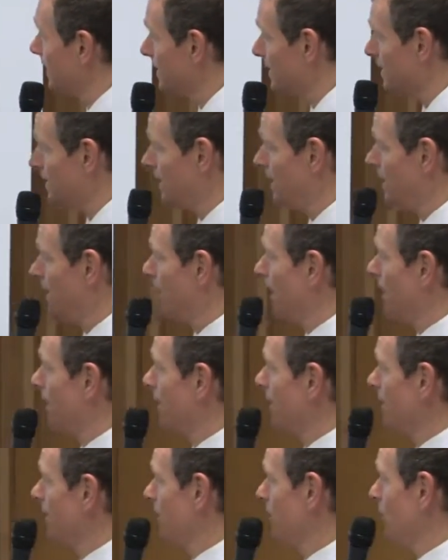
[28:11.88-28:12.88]
these
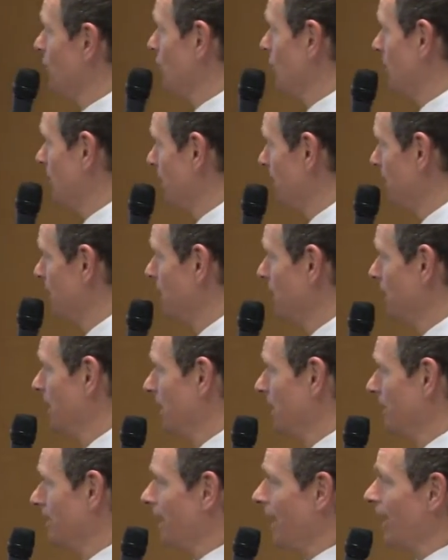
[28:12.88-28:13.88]
TKIs in GIST
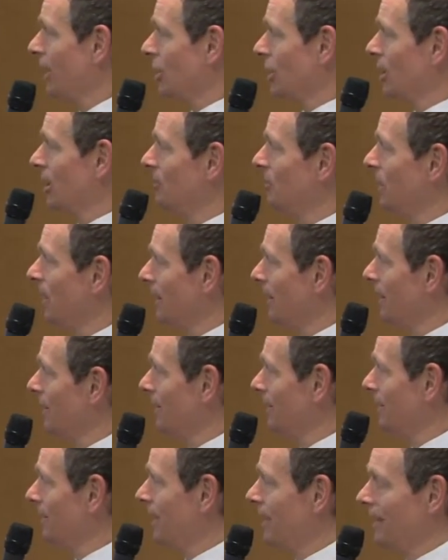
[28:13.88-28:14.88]
is that actually, by our
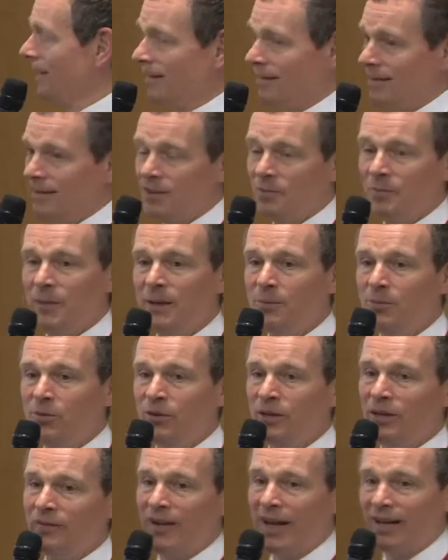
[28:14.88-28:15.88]
standards, as people
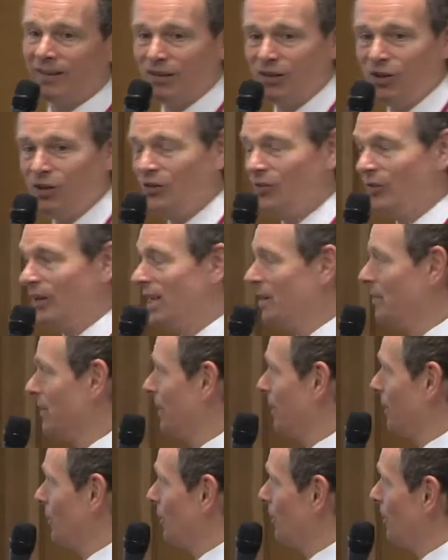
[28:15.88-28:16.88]
who give out a lot of
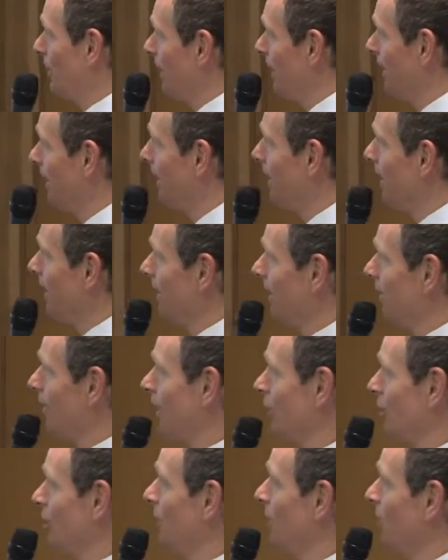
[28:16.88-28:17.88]
chemotherapy, they're
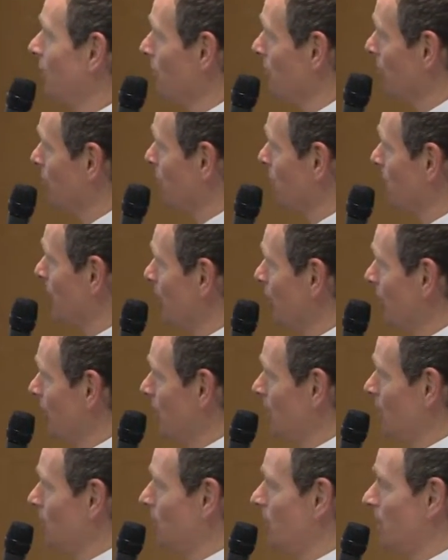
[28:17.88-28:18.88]
actually, for most
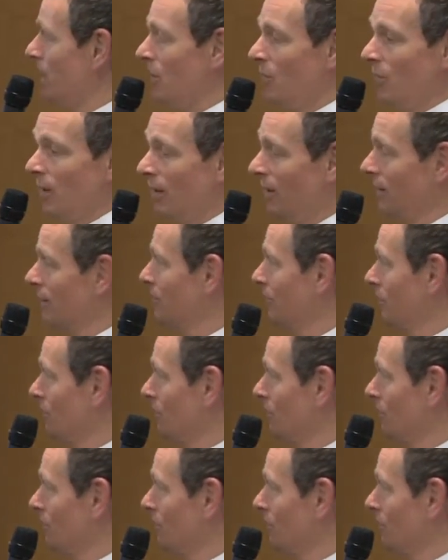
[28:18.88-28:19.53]
patients, pretty well